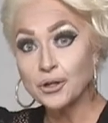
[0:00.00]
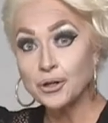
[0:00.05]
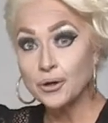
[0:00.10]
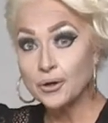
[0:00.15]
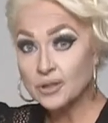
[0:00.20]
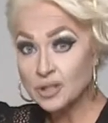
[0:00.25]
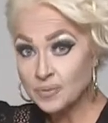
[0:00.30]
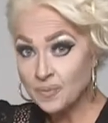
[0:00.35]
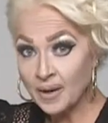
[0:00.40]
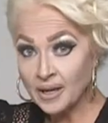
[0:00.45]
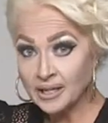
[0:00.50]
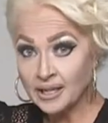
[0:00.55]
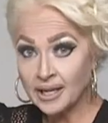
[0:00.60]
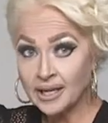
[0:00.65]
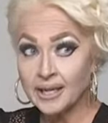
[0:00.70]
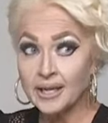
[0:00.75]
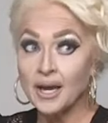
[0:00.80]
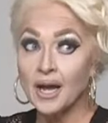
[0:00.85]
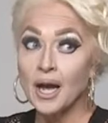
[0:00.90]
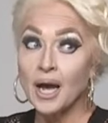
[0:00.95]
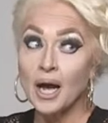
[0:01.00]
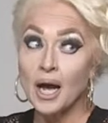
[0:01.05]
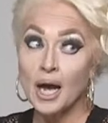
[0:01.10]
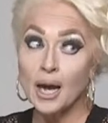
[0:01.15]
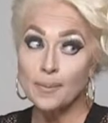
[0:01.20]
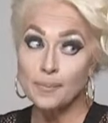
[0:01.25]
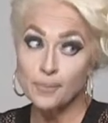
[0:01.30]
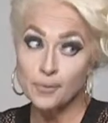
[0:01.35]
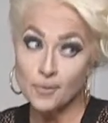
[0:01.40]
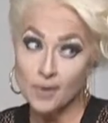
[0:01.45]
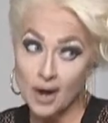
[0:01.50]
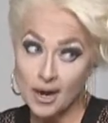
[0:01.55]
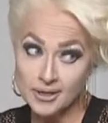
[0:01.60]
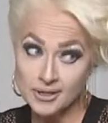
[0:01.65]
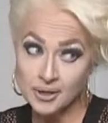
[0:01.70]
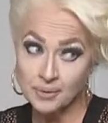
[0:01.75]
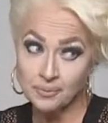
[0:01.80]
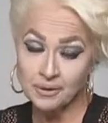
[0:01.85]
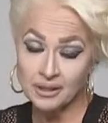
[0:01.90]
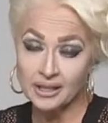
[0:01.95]
you're spending
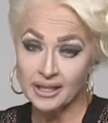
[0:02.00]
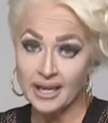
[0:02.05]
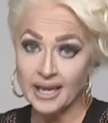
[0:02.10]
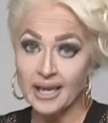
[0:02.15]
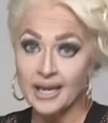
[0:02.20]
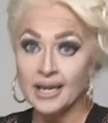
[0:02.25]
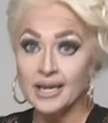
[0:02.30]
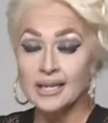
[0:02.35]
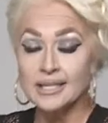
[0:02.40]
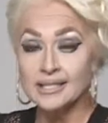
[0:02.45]
approximately